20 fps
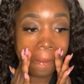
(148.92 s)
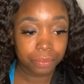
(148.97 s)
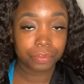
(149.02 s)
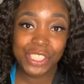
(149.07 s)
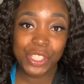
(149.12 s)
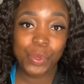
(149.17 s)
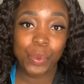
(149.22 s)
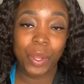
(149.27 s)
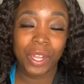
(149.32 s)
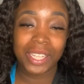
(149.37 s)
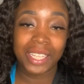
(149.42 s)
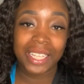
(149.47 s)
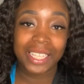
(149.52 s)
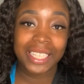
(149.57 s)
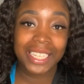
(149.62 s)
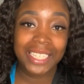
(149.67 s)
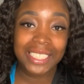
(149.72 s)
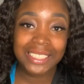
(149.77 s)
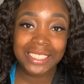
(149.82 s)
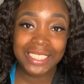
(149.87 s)
You want
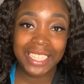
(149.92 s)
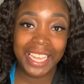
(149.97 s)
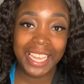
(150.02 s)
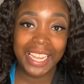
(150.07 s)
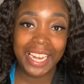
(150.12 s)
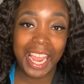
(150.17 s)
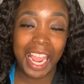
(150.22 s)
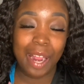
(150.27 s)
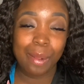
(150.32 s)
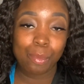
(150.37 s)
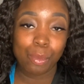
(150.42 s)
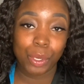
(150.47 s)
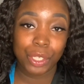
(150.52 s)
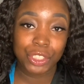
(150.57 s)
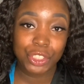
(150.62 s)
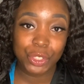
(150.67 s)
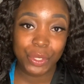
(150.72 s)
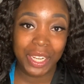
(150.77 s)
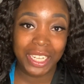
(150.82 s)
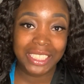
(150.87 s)
clean skin and
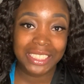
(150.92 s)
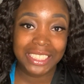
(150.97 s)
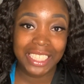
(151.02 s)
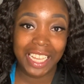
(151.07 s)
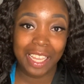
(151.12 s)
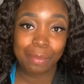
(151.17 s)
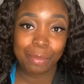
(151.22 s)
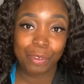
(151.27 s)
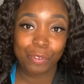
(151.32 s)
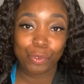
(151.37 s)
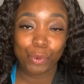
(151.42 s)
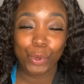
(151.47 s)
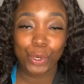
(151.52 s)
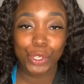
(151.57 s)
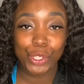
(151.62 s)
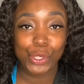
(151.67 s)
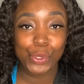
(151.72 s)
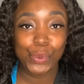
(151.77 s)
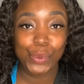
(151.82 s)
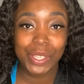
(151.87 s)
moisturized skin before
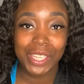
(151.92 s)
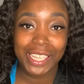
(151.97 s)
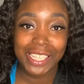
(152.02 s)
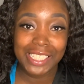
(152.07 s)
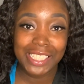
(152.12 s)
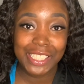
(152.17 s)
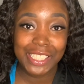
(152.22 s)
you get